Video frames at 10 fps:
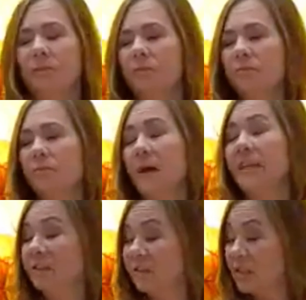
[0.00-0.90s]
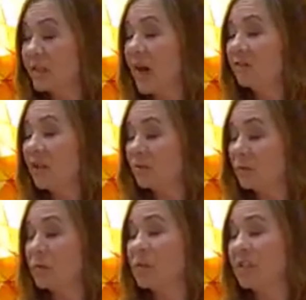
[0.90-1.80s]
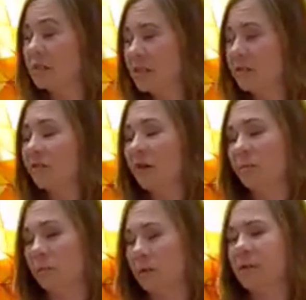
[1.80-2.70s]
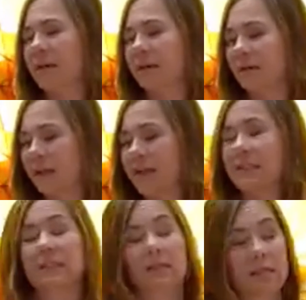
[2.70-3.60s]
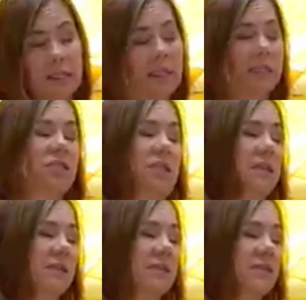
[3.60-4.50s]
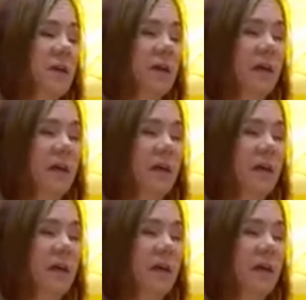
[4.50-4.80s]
Many of these have their roots in different multi-galactic lineages,